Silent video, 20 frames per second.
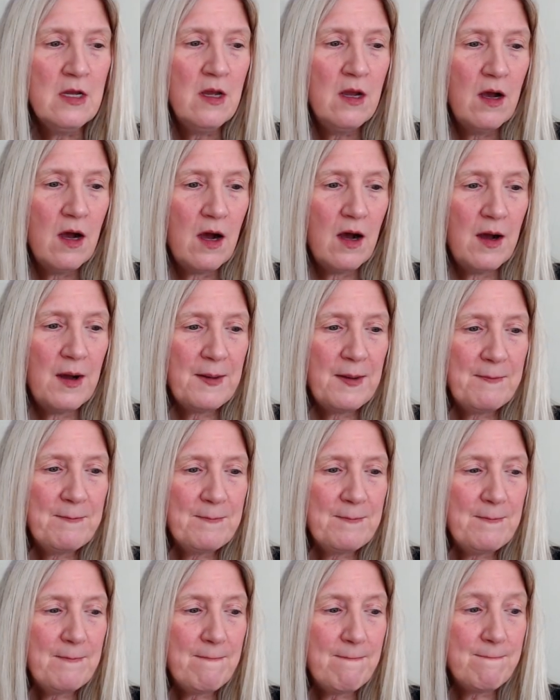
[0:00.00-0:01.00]

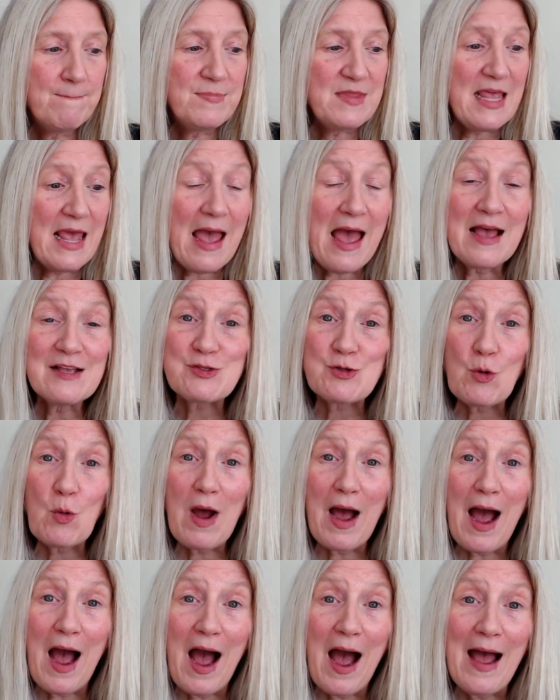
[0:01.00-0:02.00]
Um, yeah,
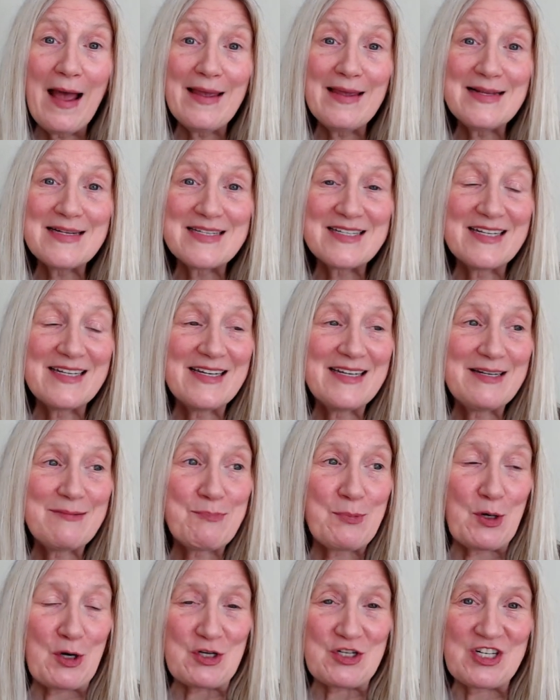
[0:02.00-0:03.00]
so I
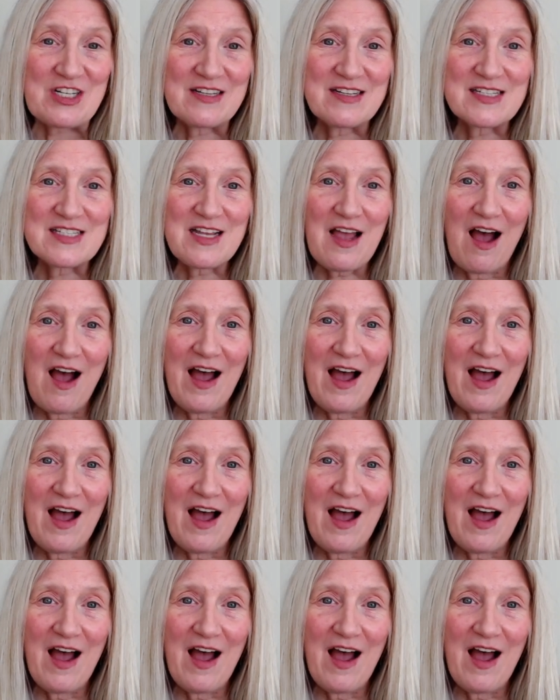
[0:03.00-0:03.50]
did purchase,